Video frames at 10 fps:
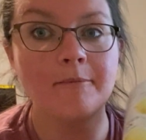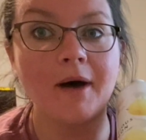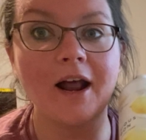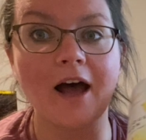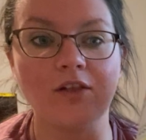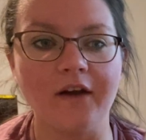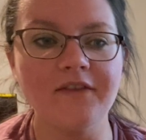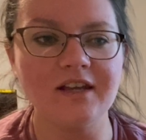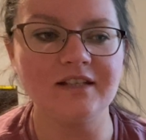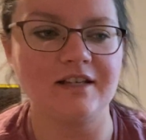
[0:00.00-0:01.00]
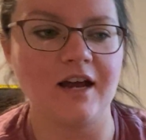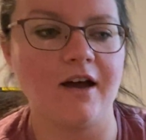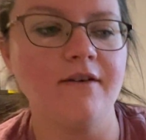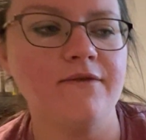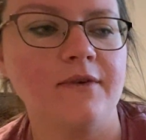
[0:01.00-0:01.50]
But I love this
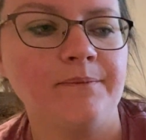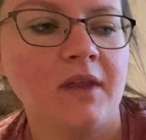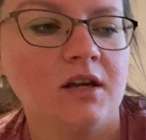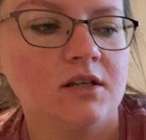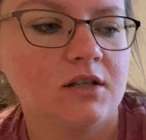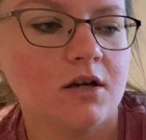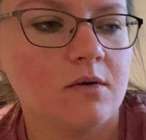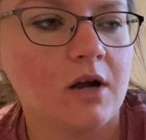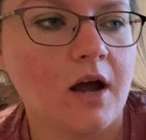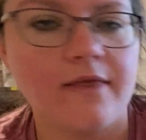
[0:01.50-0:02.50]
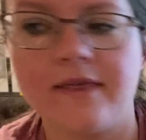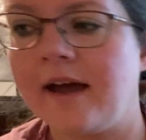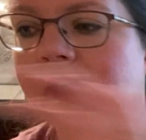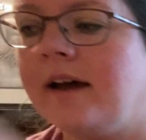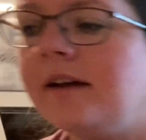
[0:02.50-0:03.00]
stuff, so got
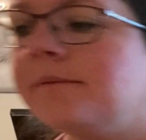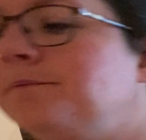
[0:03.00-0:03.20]
that.